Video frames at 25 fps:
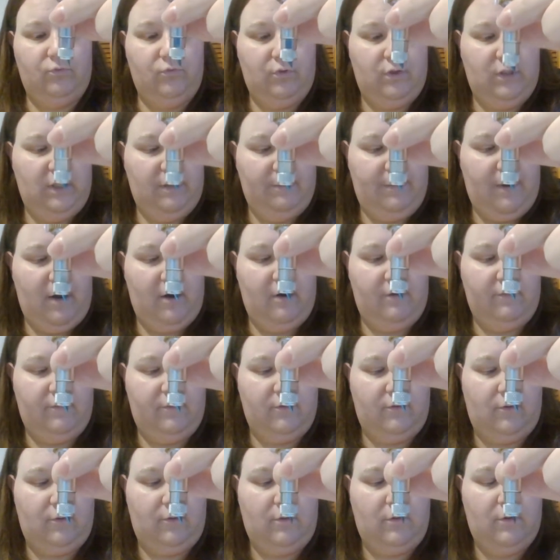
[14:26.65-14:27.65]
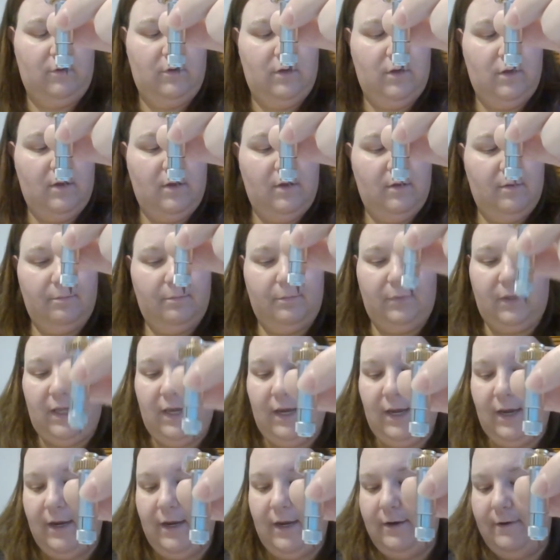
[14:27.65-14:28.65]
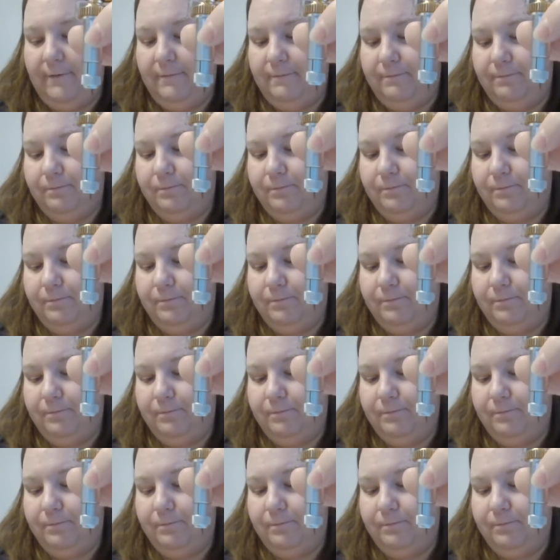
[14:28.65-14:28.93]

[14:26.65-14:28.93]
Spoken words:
really powerful blade.